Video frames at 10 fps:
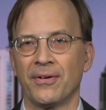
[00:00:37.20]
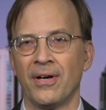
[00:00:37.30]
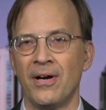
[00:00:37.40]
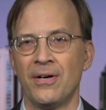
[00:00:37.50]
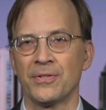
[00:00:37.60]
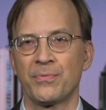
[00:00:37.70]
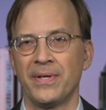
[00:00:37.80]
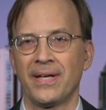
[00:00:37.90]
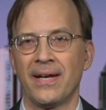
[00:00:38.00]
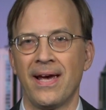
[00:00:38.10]
near a halt,
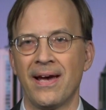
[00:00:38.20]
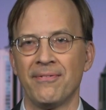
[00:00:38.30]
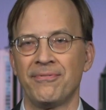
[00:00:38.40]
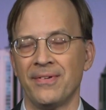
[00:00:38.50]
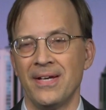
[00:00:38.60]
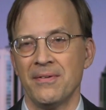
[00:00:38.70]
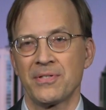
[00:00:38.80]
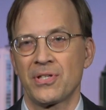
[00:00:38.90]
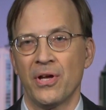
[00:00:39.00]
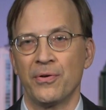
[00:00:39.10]
we can have
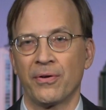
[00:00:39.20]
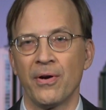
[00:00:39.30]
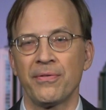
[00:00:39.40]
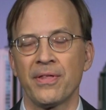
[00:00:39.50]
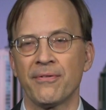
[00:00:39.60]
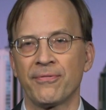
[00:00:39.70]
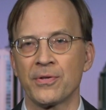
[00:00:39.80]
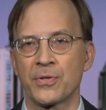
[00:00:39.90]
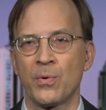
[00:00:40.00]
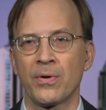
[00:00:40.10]
slow growth in the
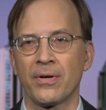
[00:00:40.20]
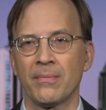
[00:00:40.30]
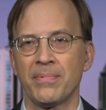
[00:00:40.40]
first quarter.